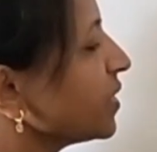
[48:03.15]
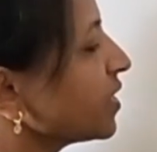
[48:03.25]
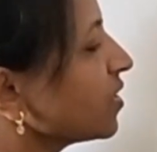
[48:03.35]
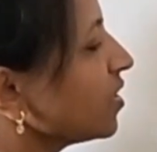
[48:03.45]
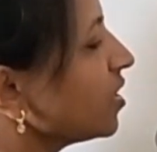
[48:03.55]

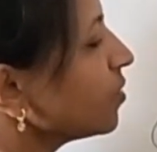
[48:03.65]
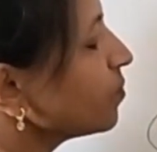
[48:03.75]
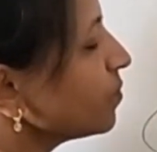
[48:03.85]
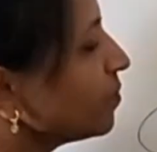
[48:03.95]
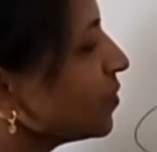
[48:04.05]
become
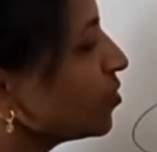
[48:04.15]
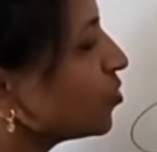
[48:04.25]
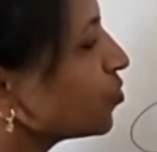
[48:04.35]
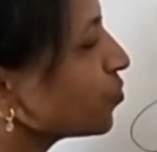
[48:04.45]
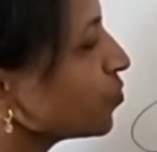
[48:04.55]

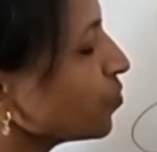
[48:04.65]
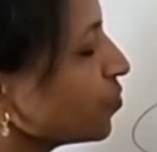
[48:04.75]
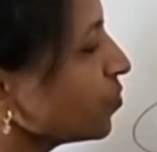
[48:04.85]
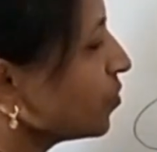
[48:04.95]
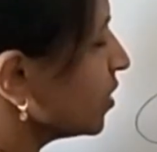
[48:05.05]
true.
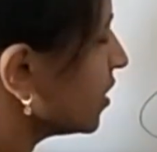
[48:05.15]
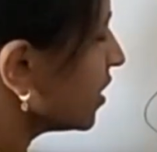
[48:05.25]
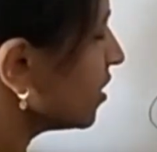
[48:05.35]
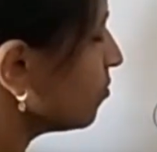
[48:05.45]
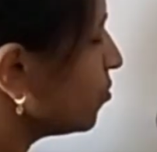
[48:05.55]

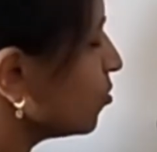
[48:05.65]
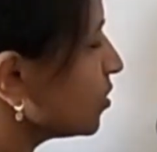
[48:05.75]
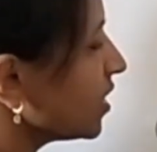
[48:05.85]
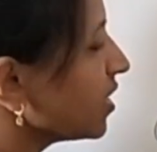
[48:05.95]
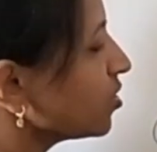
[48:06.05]
If
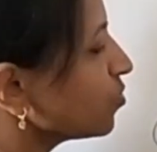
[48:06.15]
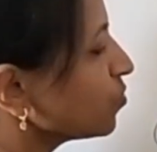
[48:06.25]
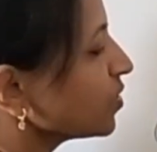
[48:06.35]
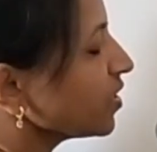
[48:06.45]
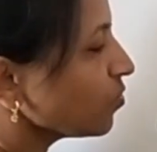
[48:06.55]
both are true, then